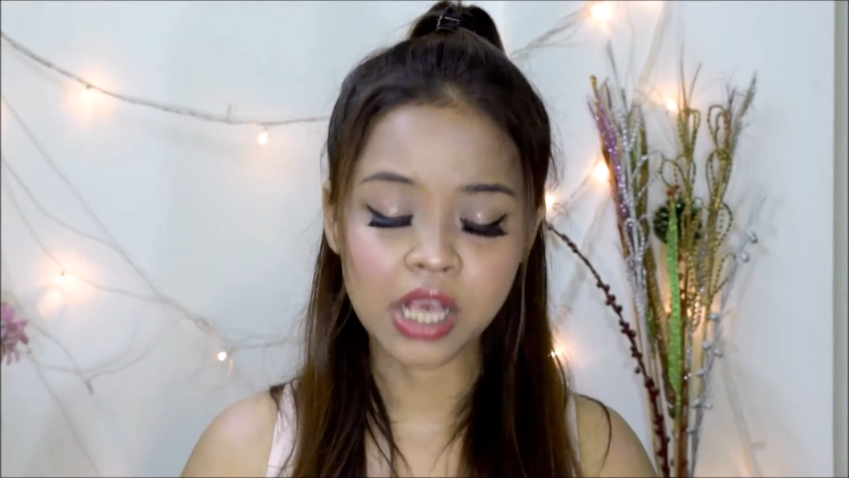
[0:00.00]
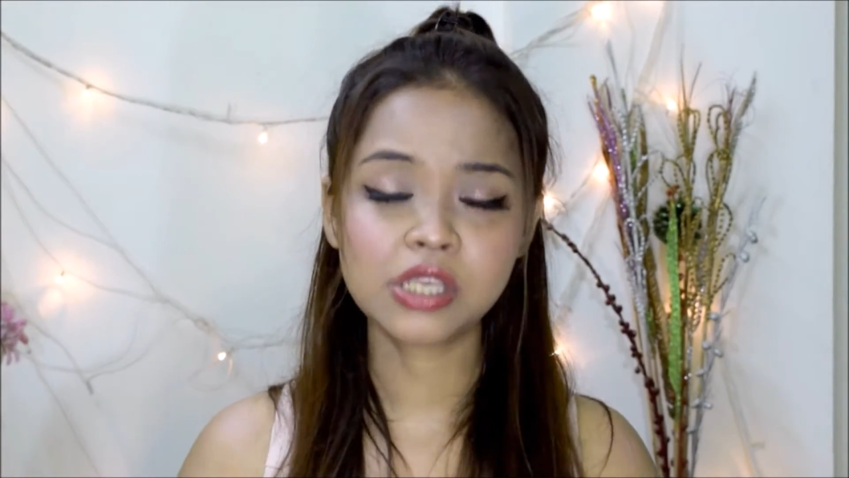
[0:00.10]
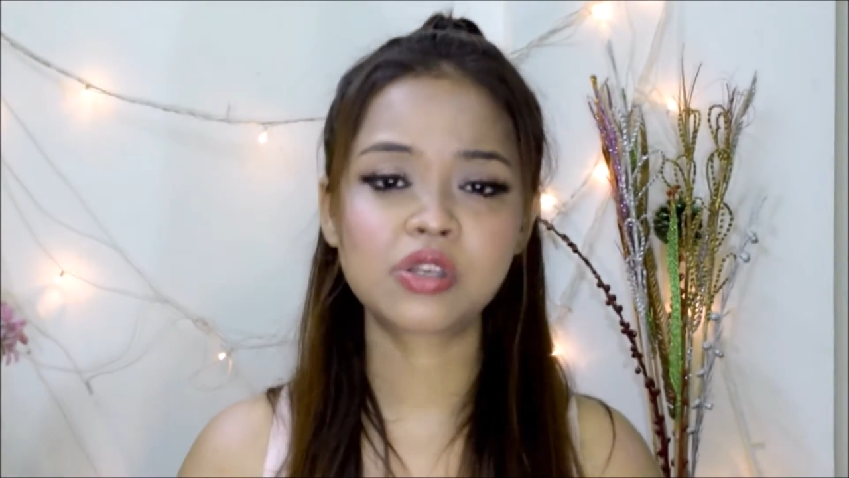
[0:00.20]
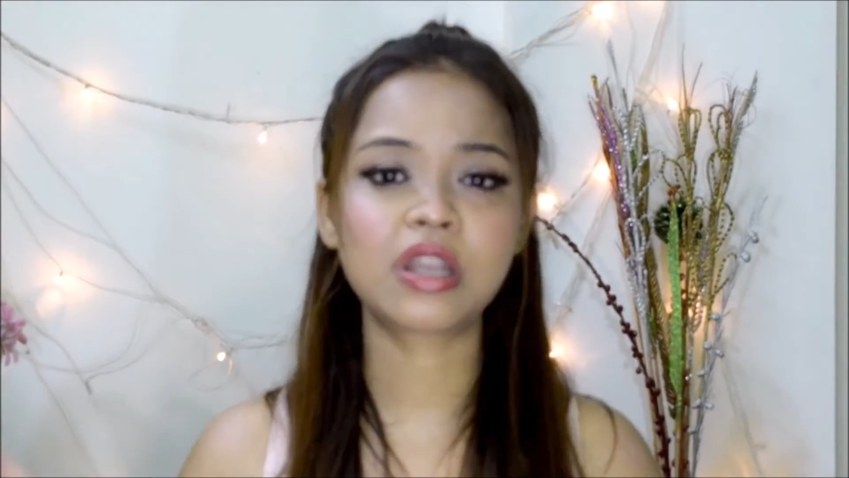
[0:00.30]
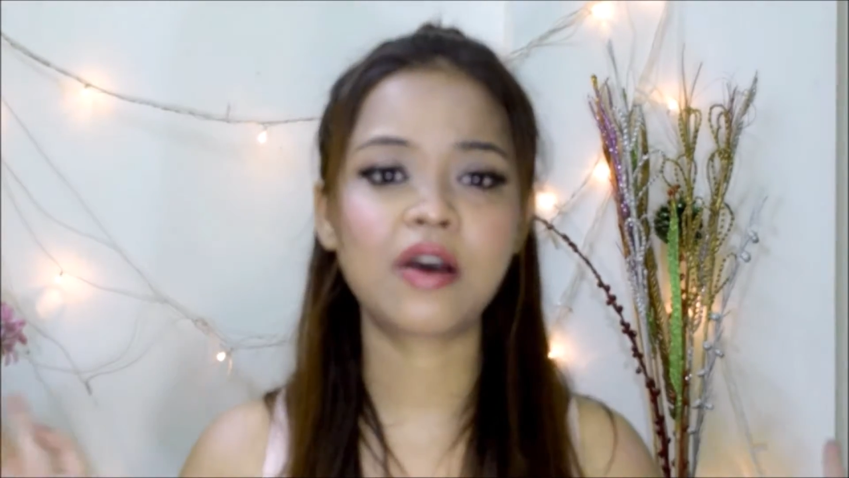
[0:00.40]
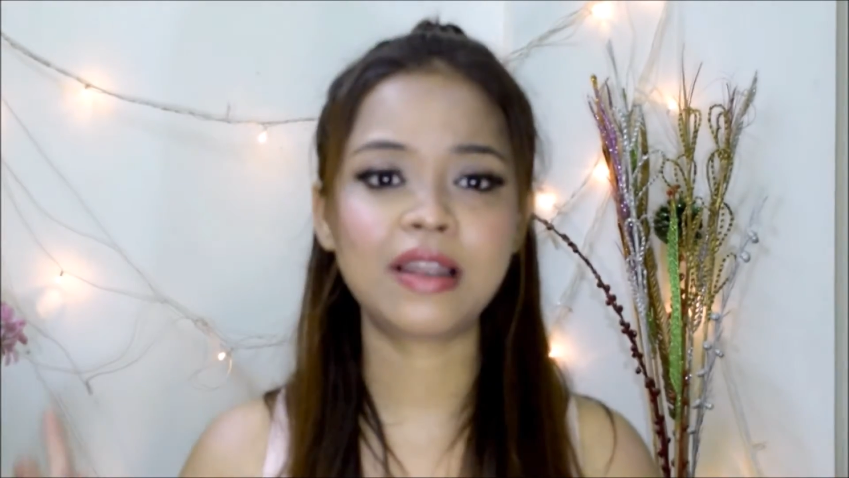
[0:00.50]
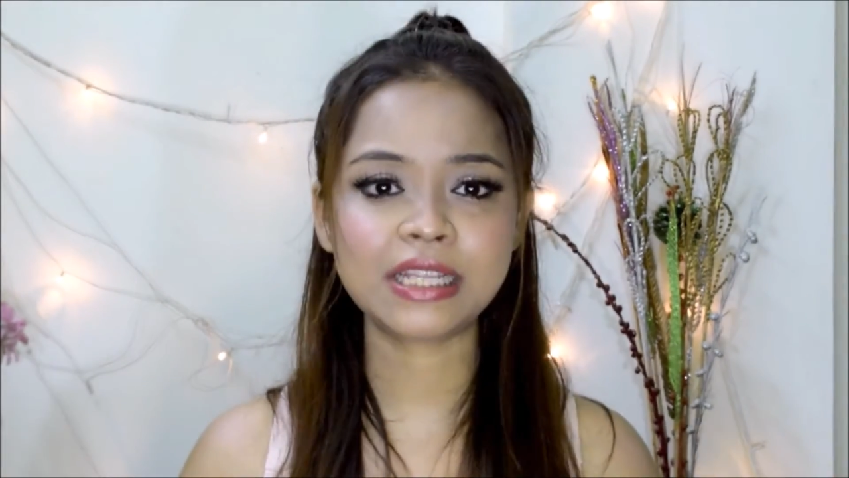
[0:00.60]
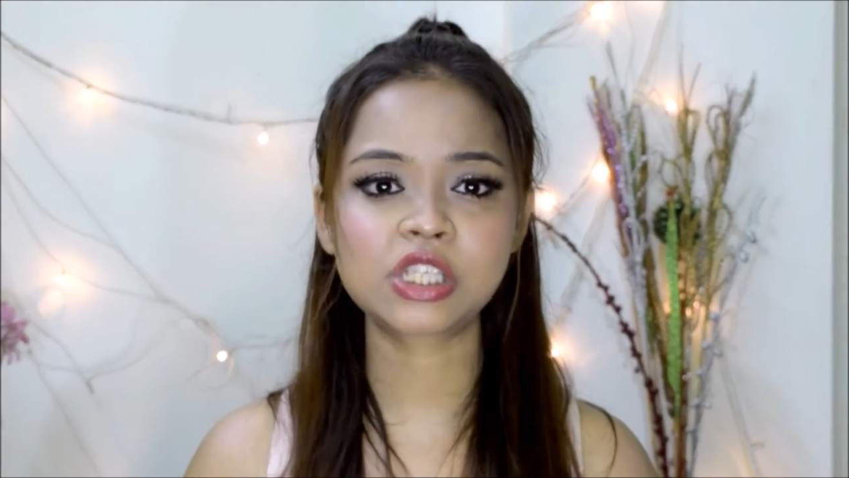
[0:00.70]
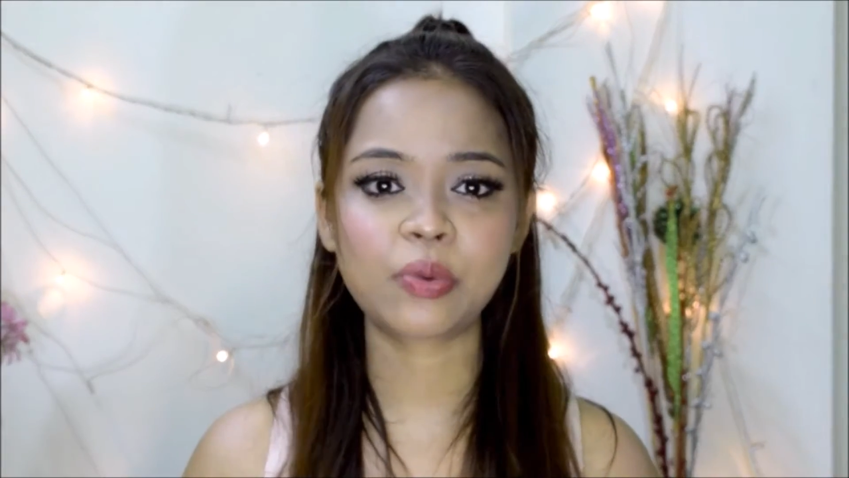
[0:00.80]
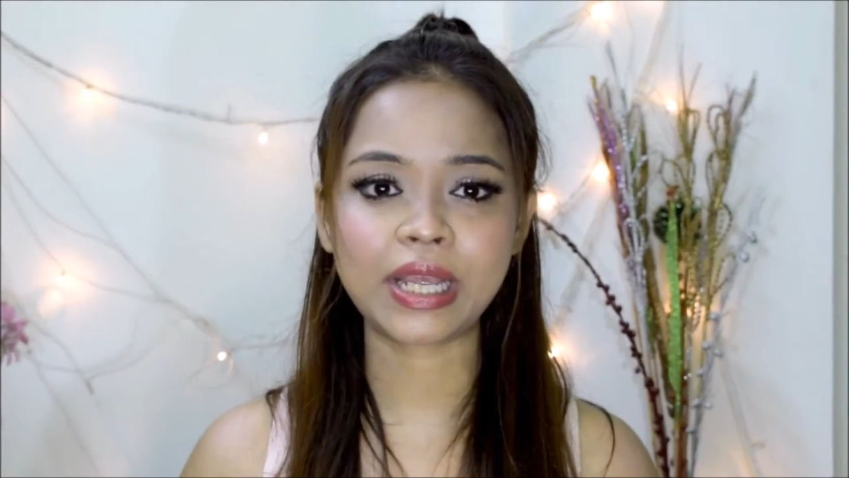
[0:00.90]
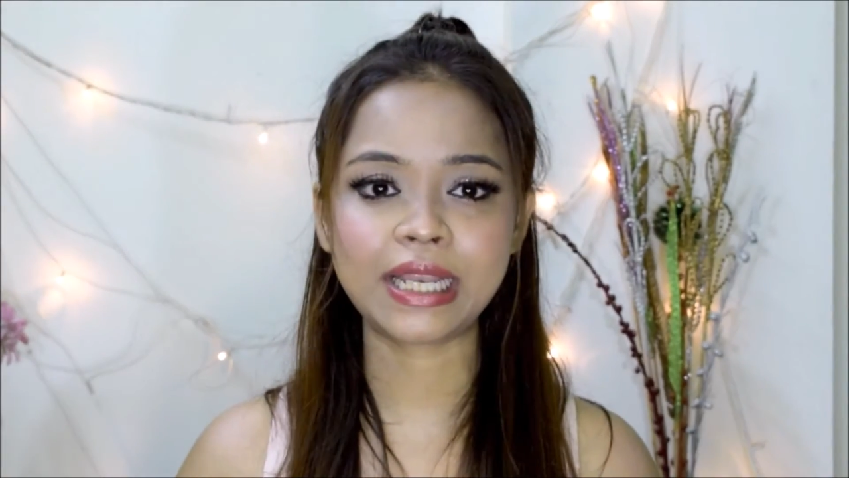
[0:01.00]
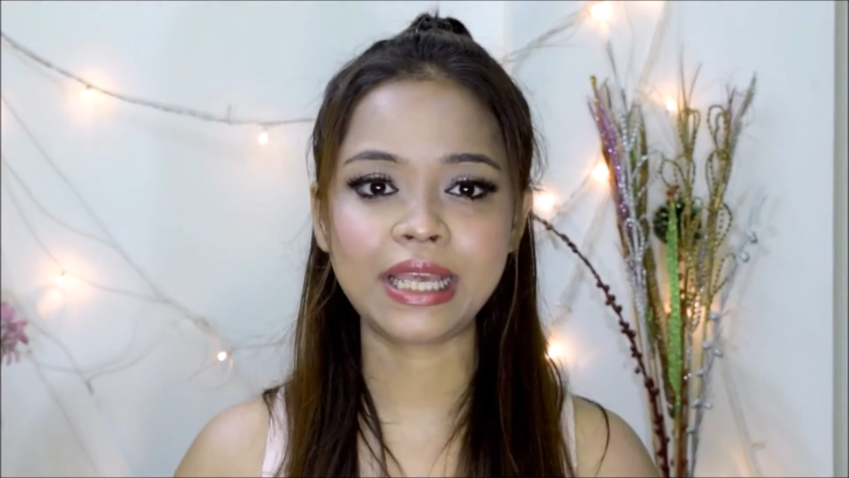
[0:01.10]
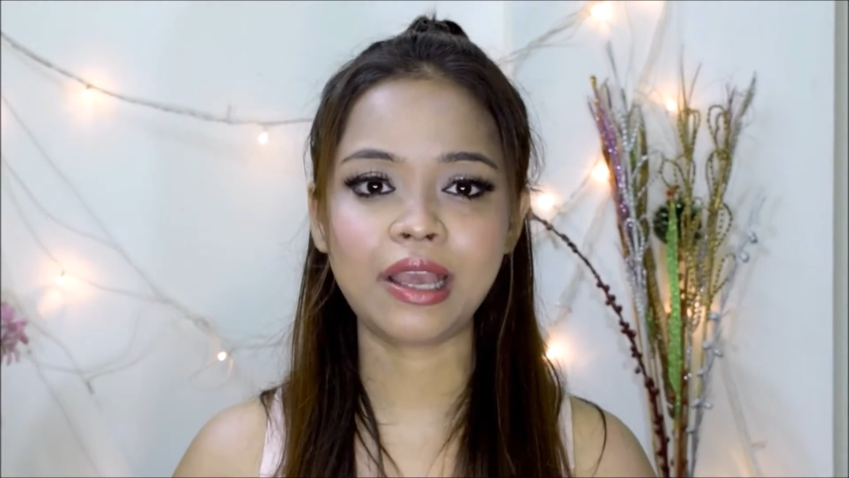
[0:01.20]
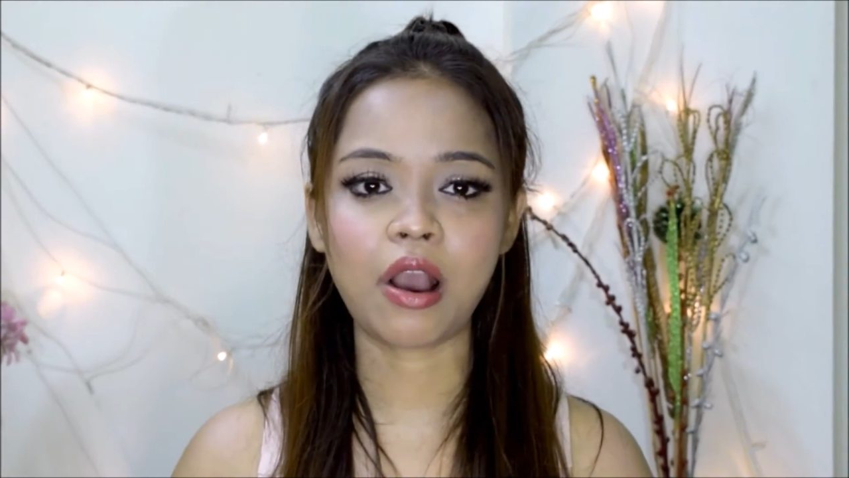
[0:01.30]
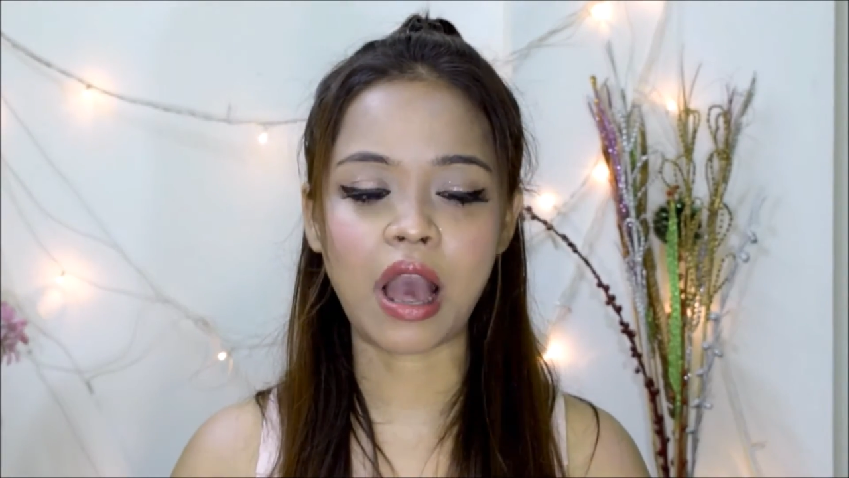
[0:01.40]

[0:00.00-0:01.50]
So now let's quickly